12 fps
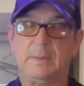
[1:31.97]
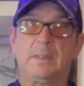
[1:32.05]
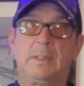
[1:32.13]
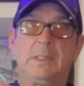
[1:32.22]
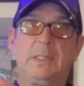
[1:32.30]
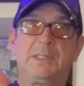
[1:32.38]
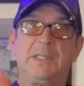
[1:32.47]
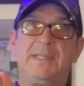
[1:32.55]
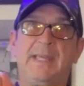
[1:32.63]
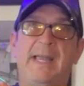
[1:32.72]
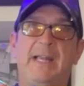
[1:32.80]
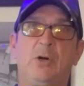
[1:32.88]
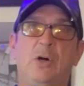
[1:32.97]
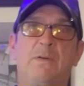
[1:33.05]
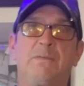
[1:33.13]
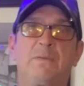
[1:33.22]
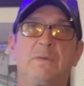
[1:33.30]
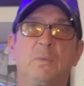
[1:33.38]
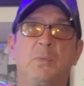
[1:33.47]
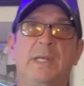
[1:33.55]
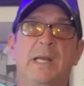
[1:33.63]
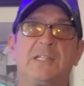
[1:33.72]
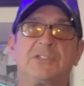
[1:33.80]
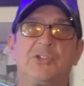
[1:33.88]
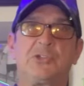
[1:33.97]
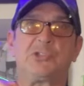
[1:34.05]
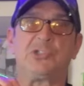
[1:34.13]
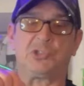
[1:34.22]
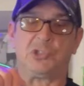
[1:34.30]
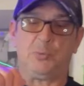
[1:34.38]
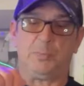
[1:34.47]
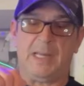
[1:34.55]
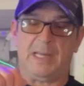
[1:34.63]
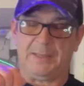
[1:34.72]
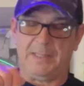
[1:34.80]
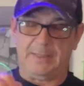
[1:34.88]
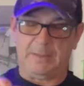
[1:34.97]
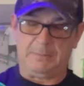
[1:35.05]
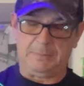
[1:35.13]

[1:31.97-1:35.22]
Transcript: Cut the tag off. We got a surgeon's loop knot there.